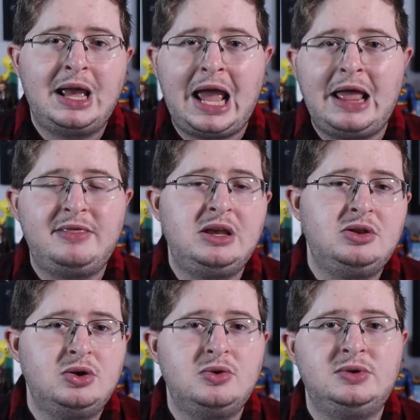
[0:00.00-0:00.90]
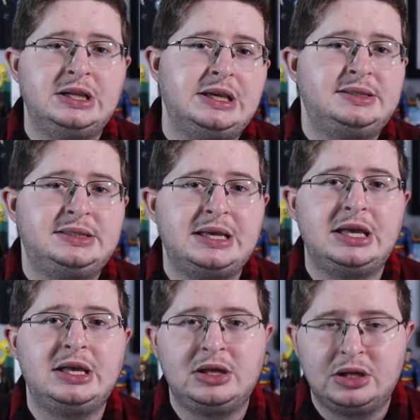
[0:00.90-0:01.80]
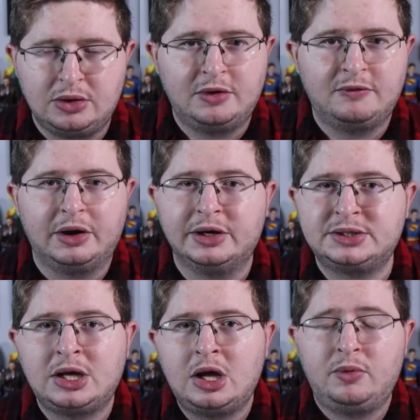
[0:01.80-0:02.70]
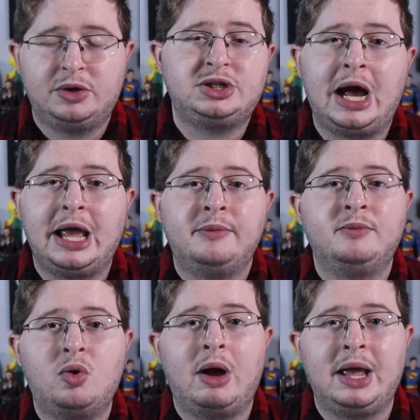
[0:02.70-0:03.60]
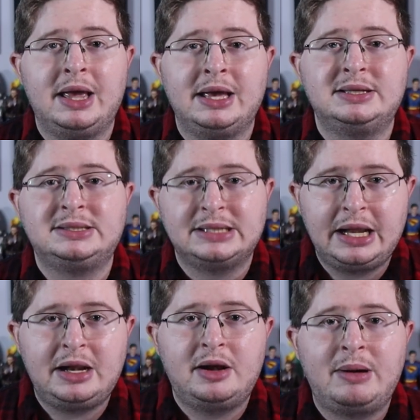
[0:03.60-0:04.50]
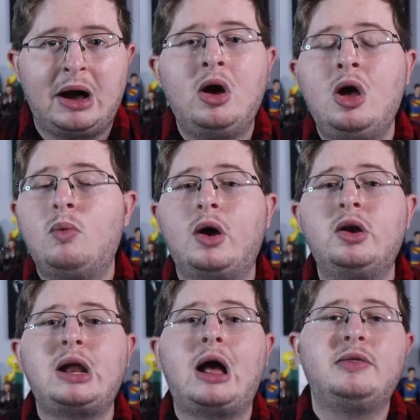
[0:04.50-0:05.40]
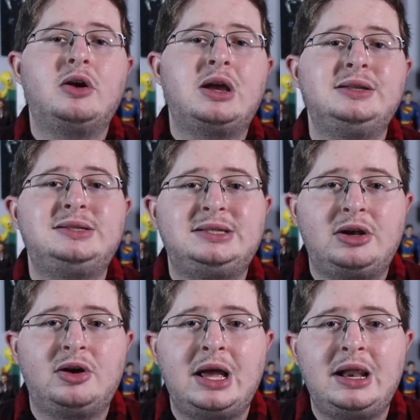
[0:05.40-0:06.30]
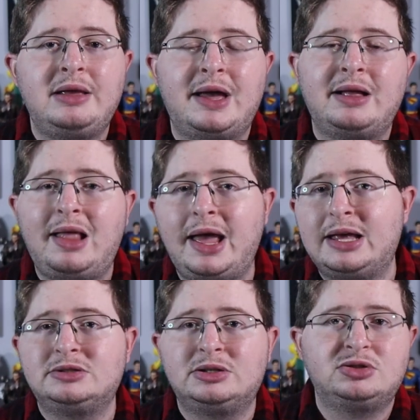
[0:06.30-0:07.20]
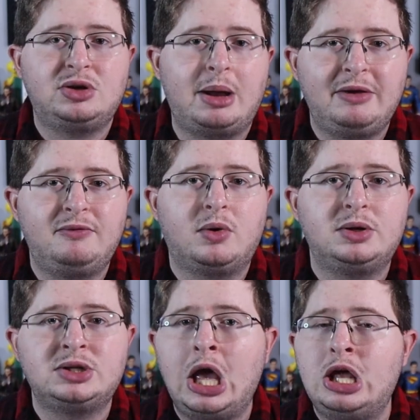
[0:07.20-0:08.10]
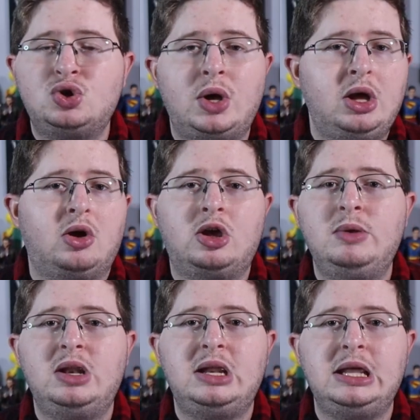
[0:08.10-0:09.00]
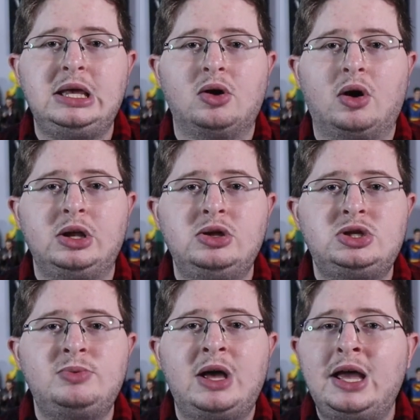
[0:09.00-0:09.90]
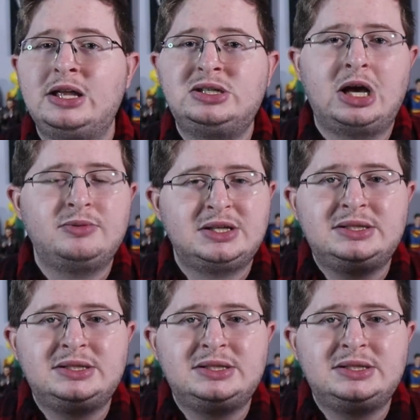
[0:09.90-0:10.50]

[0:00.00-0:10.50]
and the new DC universe, which I am quite excited about. While you're down there, consider hitting that like and subscribing for us, joining our community here on YouTube. It just helps us